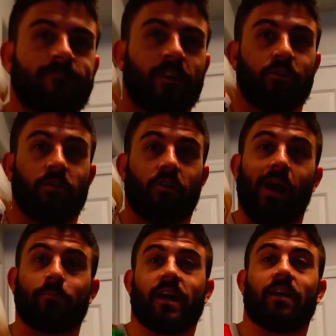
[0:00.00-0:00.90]
get a little
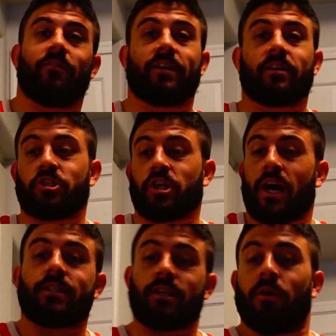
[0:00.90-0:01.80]
apple cider vinegar
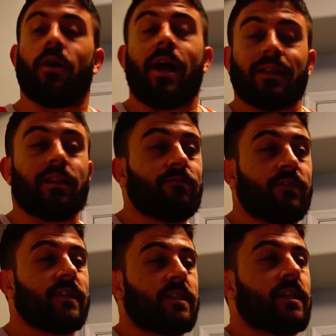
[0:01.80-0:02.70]
shot. So love
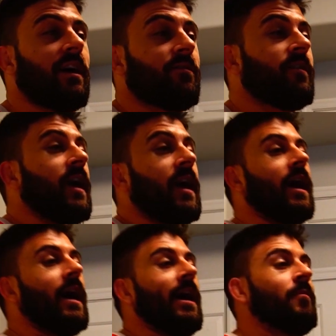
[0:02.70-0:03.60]
this stuff.
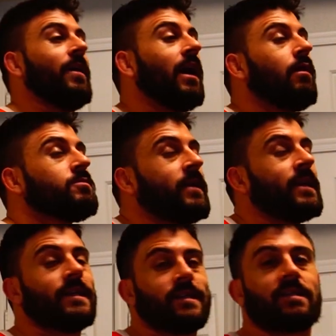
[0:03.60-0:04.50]
It helps being
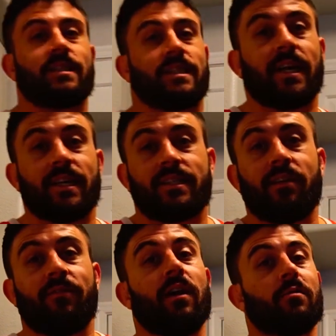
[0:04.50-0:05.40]
insulin
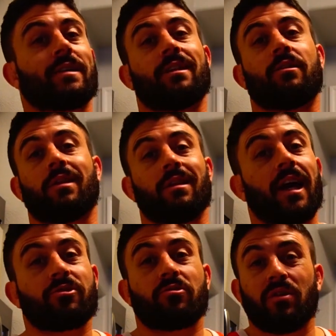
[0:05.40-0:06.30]
sensitive, helps get those
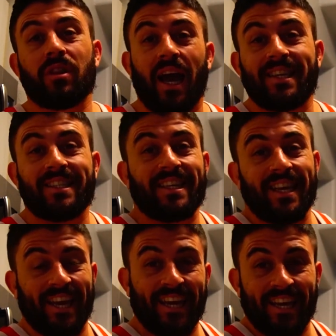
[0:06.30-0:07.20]
electrolytes
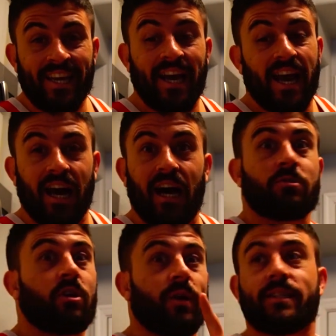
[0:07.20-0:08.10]
in.
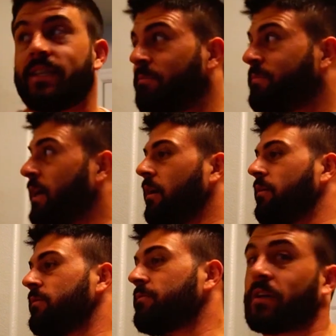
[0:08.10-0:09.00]
Quick tip though,
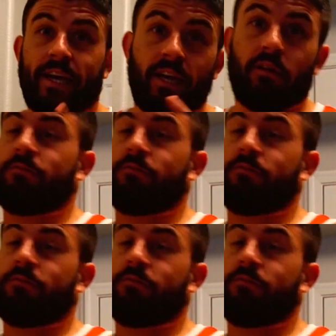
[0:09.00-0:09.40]
for keto